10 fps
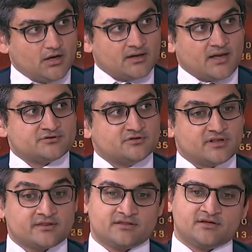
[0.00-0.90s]

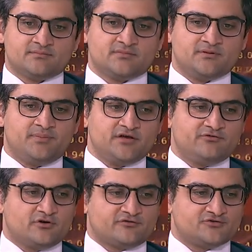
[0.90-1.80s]
Absolutely. The
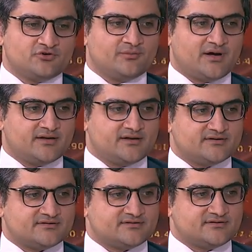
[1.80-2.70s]
benefit of sodium ion
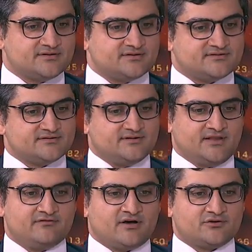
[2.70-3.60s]
is
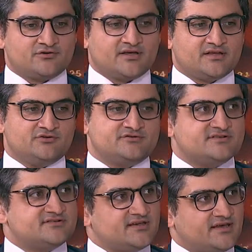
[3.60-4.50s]
they've argued they can use the
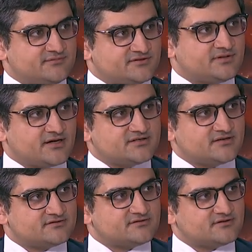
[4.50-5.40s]
same supply chains.